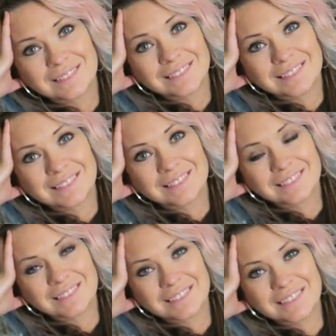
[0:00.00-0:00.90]

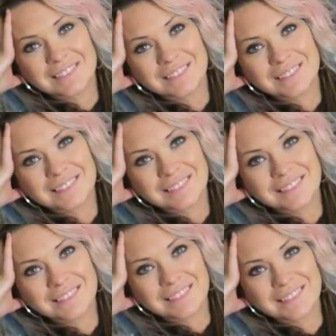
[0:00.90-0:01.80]

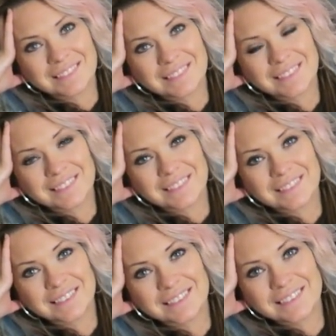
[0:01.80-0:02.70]

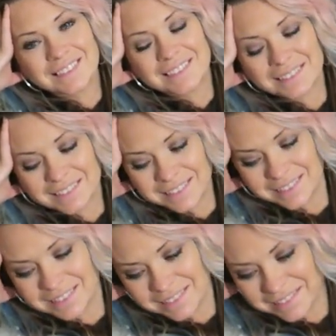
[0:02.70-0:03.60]

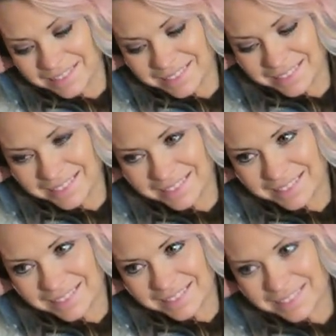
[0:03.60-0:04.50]

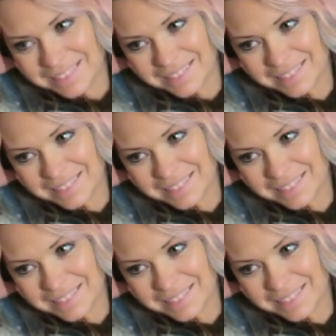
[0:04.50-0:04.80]
(not speaking)